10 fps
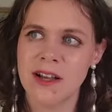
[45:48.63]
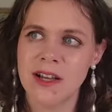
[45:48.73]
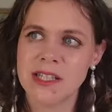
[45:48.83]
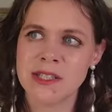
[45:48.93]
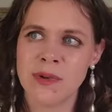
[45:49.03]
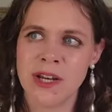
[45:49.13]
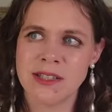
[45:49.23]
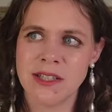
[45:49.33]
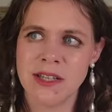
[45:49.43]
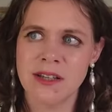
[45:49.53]
so when I
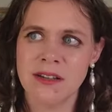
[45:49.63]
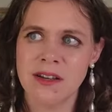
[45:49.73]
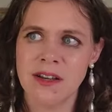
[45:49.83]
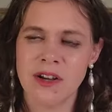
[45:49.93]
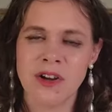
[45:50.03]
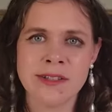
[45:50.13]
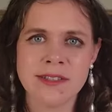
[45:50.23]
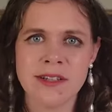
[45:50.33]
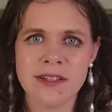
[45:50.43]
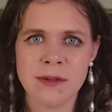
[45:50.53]
see
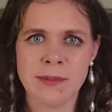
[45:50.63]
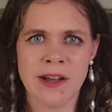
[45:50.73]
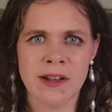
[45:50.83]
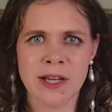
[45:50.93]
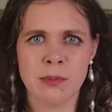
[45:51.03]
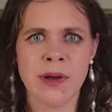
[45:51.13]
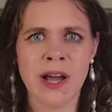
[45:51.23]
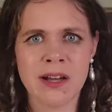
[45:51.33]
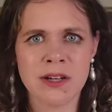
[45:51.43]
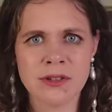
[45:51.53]
content about how like
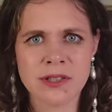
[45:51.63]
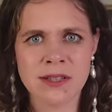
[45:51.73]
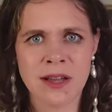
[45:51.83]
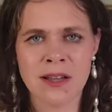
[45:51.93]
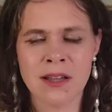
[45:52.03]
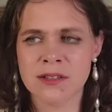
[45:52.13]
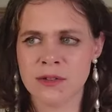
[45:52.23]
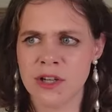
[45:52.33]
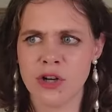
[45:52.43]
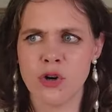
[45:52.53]
bad her style is
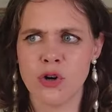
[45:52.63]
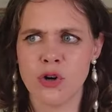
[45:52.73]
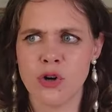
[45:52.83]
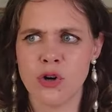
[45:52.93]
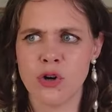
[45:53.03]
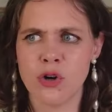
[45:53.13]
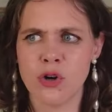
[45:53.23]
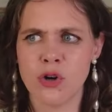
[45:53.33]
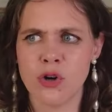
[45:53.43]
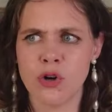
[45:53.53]
or like, oh, what if she had
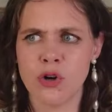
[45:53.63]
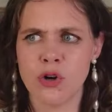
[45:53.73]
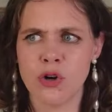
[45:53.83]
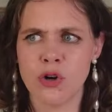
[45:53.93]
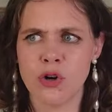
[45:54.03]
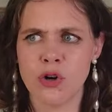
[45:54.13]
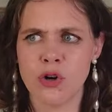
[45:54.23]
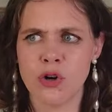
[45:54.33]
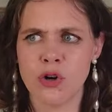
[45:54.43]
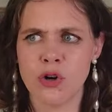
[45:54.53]
better style? I'm like,
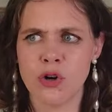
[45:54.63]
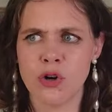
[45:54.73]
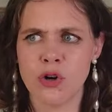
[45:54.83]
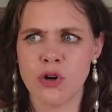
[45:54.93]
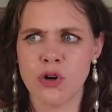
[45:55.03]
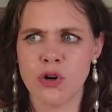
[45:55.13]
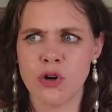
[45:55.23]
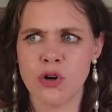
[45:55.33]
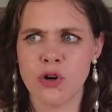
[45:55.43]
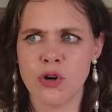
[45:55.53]
but what
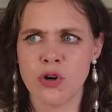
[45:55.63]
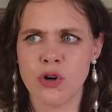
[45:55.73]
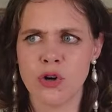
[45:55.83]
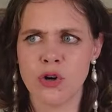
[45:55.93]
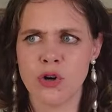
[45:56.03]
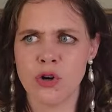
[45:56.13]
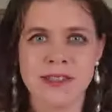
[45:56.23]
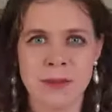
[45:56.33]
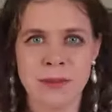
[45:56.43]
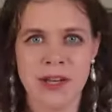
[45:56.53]
would, you know, why
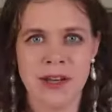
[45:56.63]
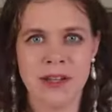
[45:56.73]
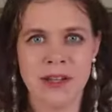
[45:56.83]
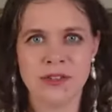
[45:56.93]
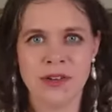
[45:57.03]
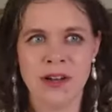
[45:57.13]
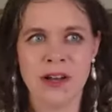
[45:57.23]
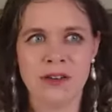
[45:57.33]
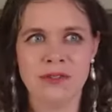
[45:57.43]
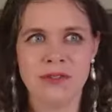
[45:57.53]
does somebody need to
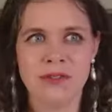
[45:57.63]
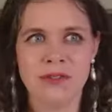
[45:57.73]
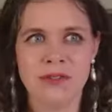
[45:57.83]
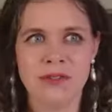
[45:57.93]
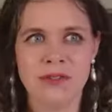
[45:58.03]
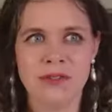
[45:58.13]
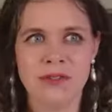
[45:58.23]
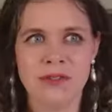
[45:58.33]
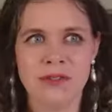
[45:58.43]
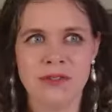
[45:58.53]
have like why
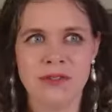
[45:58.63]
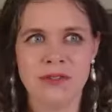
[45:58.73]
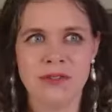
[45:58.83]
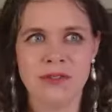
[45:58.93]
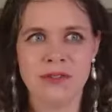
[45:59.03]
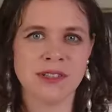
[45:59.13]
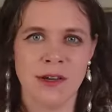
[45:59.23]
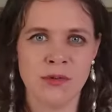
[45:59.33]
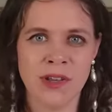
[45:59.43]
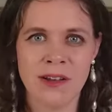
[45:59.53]
would Taylor need to dress
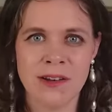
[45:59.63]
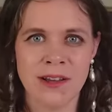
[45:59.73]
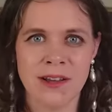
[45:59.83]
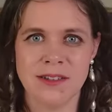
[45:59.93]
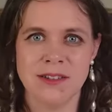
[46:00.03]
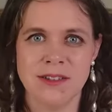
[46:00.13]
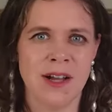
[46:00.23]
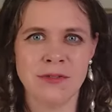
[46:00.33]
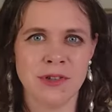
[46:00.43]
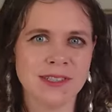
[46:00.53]
like Rihanna to
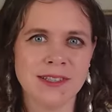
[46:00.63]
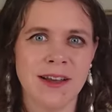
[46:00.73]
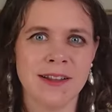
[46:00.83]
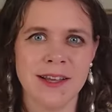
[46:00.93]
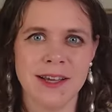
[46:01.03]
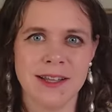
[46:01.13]
have good style? Like it